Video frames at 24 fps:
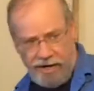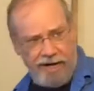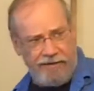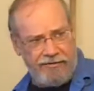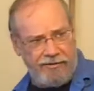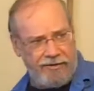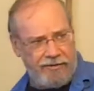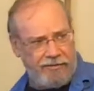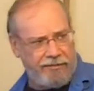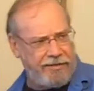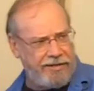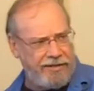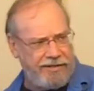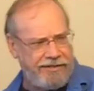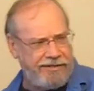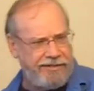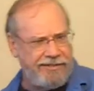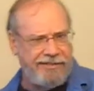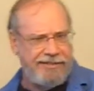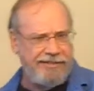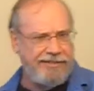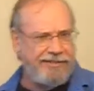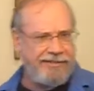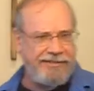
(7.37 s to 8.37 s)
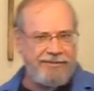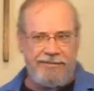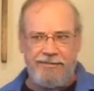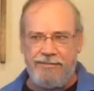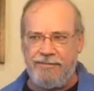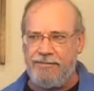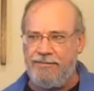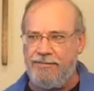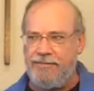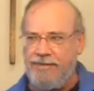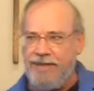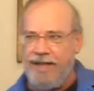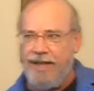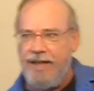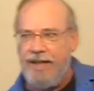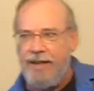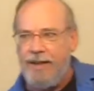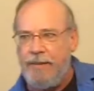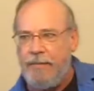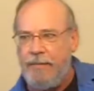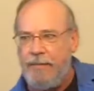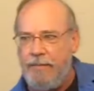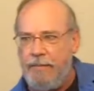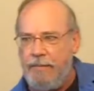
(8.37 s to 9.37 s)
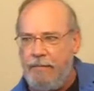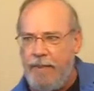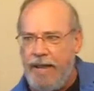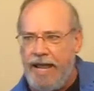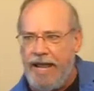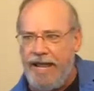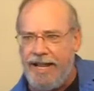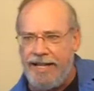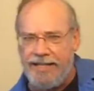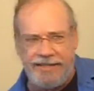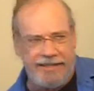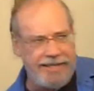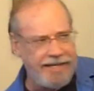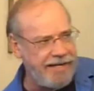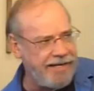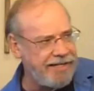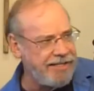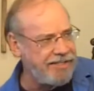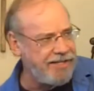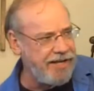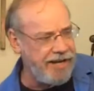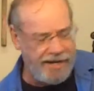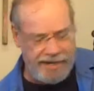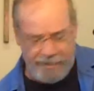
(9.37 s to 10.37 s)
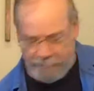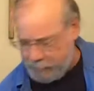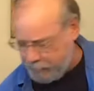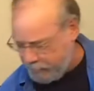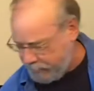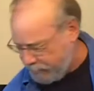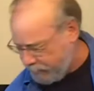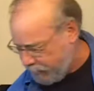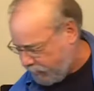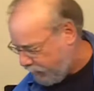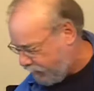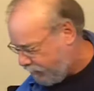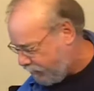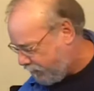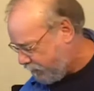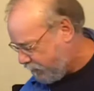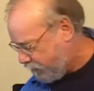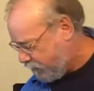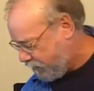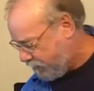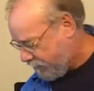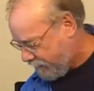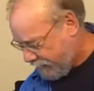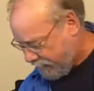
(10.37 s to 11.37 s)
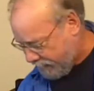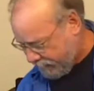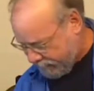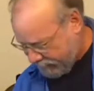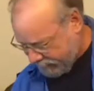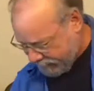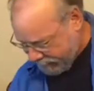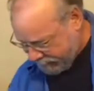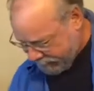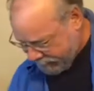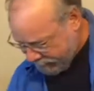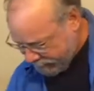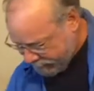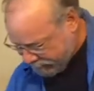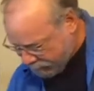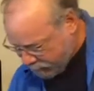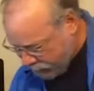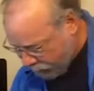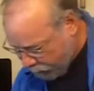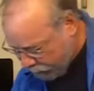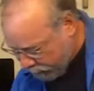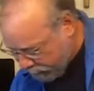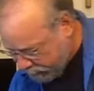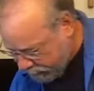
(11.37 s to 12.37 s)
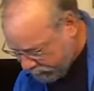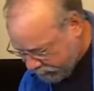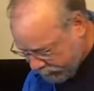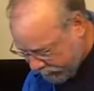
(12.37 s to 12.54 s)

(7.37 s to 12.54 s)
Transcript: traveled, bad things happen, you know. So we